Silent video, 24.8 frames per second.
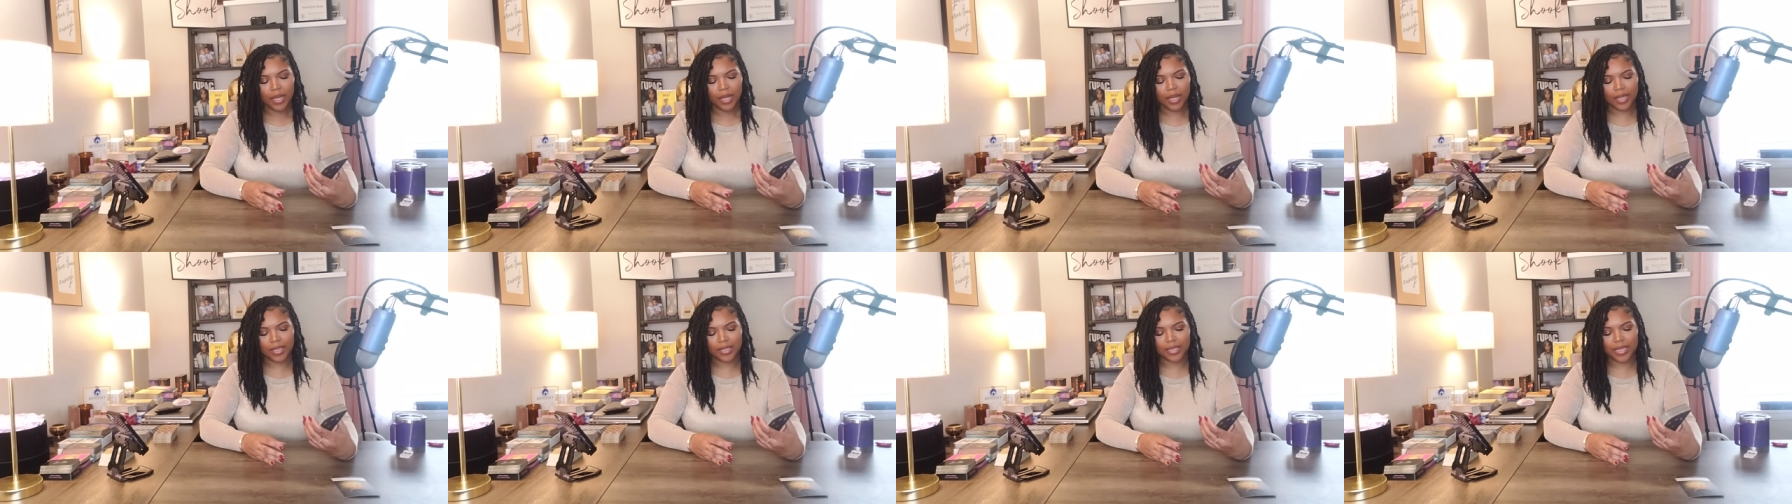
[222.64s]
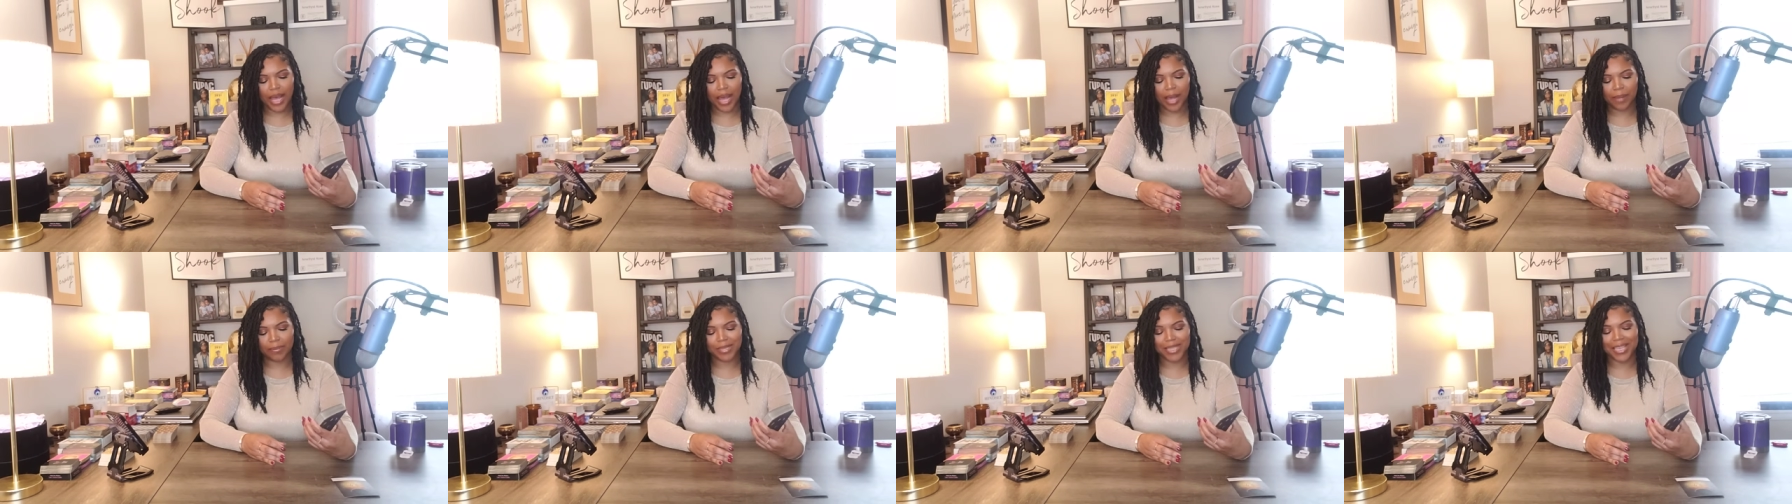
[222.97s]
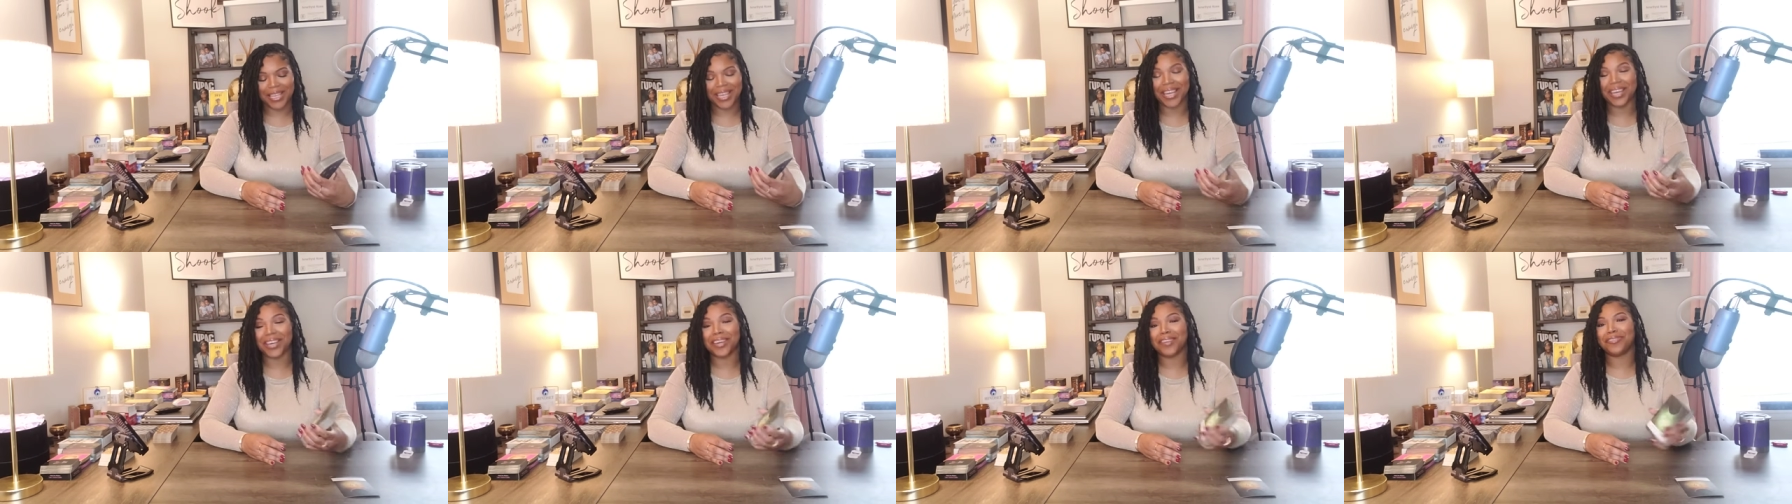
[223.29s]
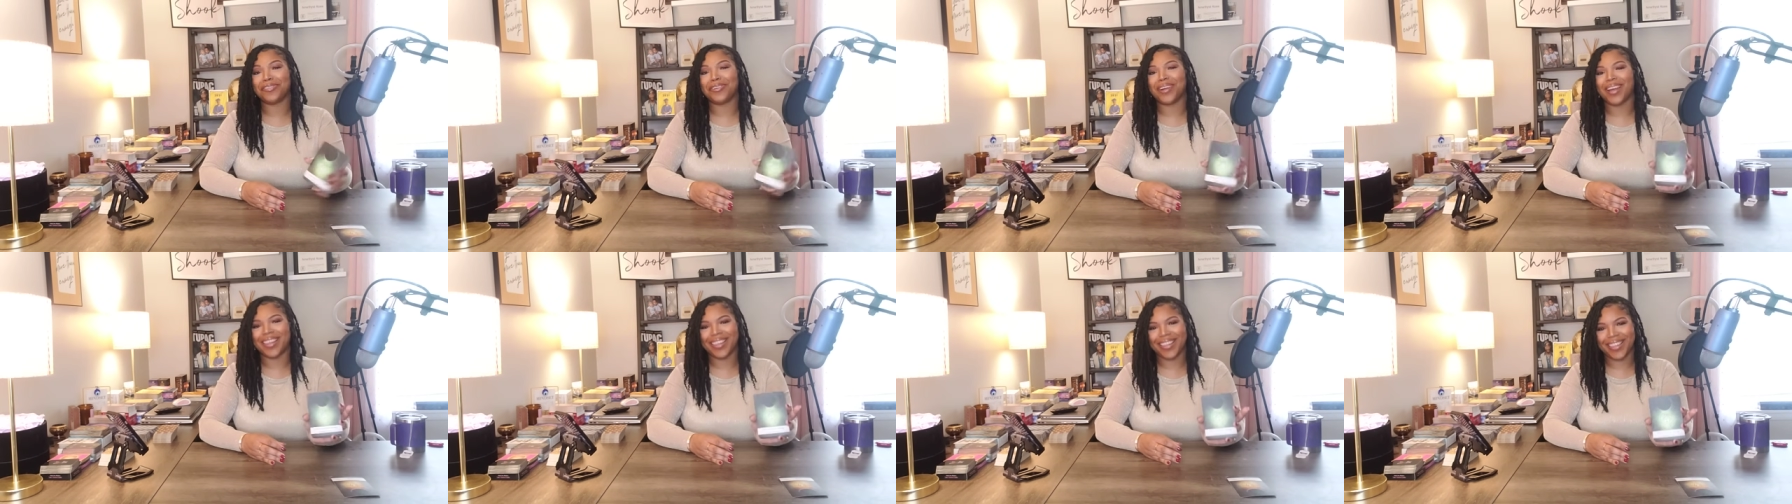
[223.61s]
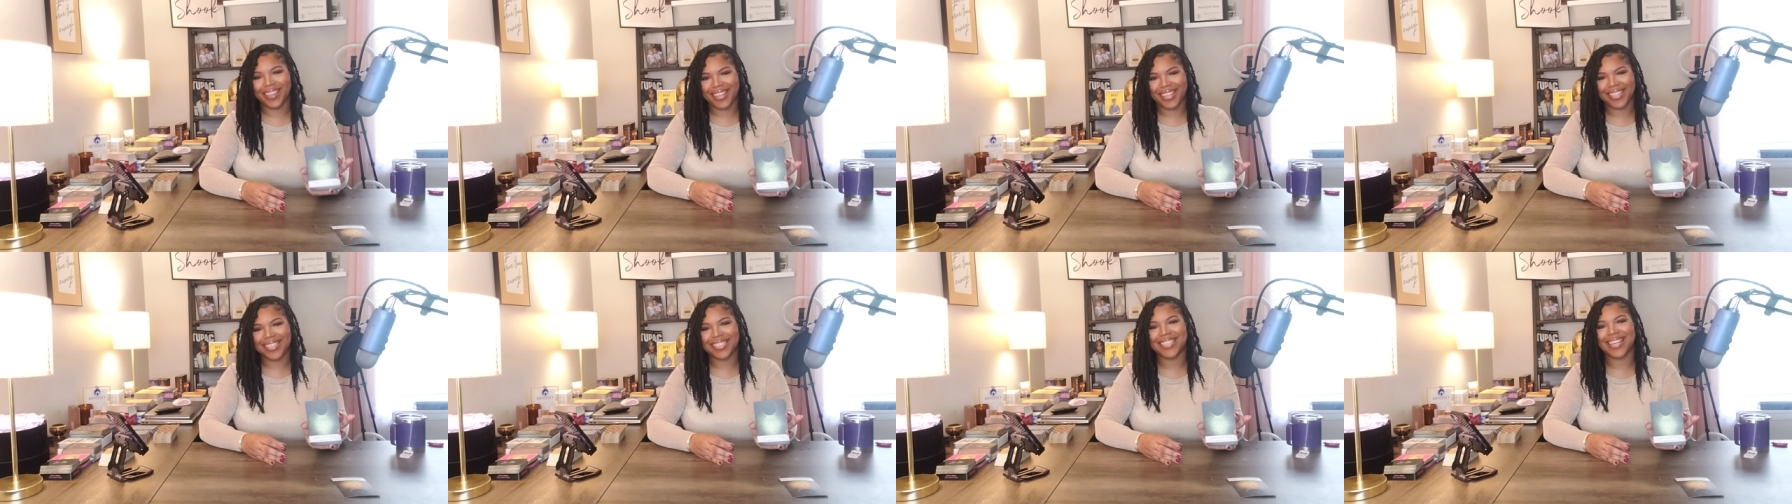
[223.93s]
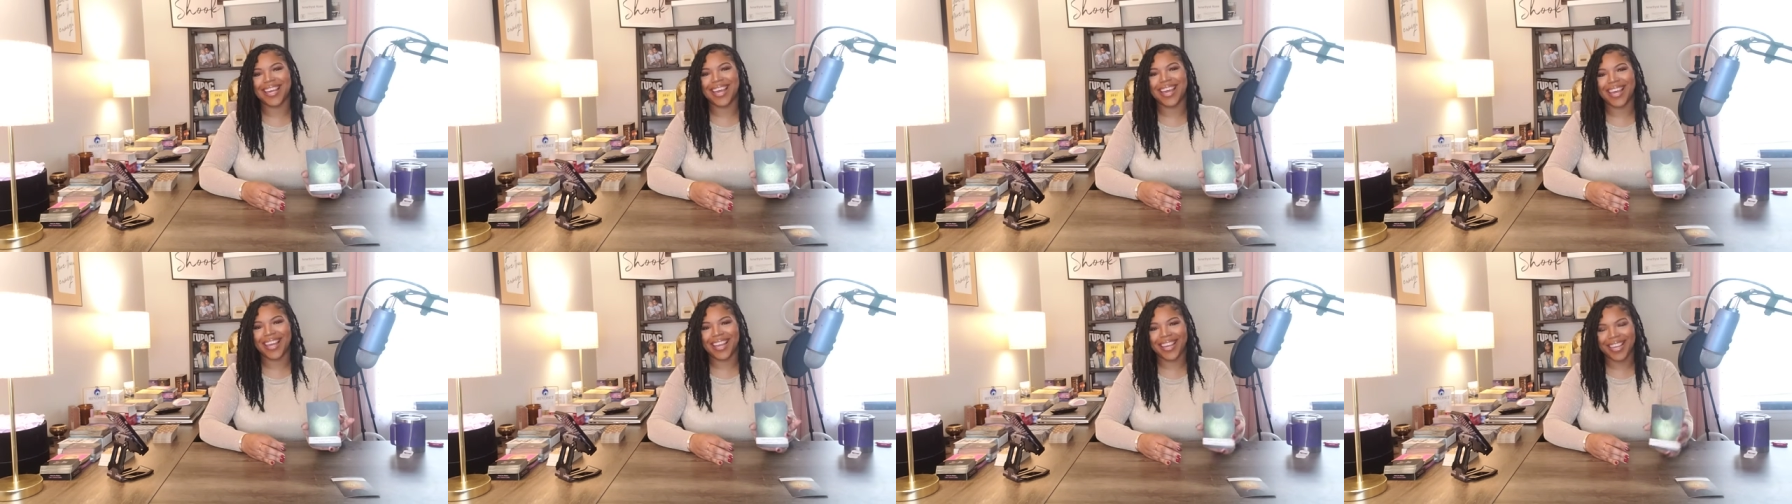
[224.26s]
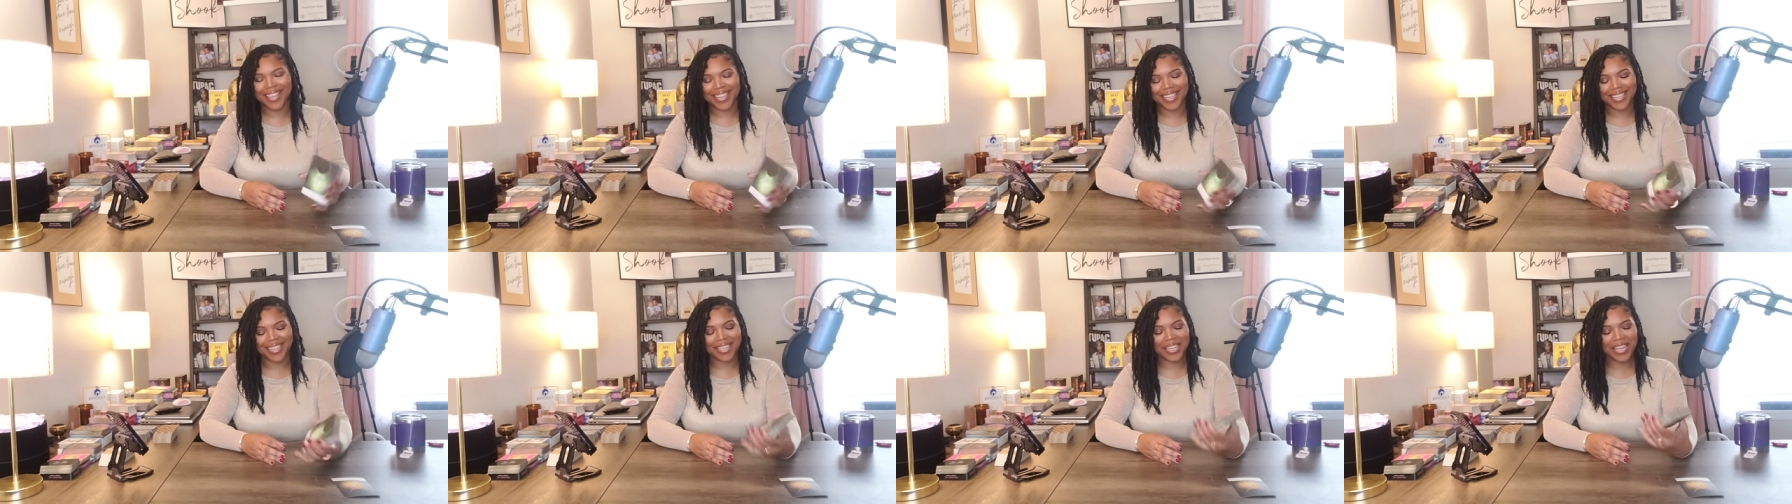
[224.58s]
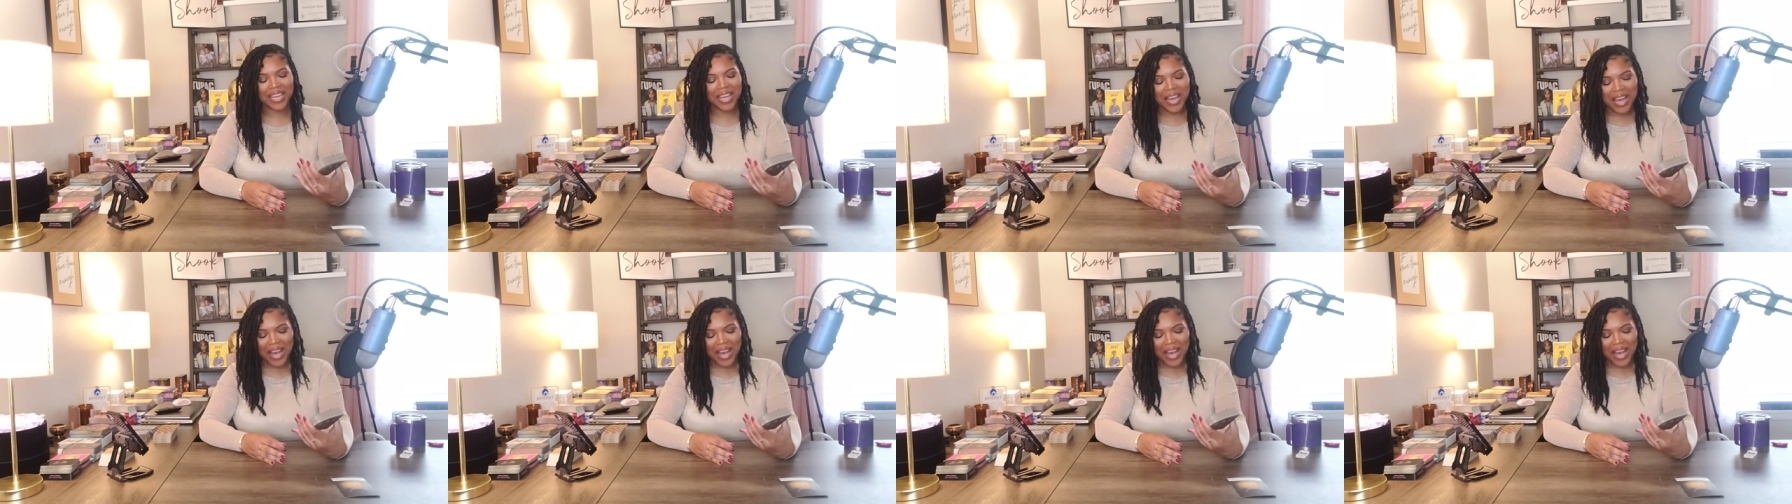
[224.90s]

A time to give rather than take.